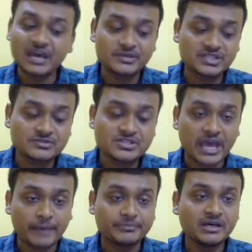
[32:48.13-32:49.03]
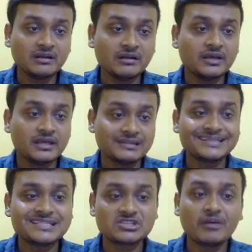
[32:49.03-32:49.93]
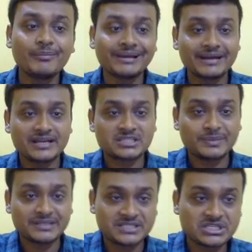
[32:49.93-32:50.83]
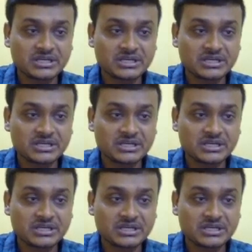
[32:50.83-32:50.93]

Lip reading: Havisham appear in this novel Great Expectations,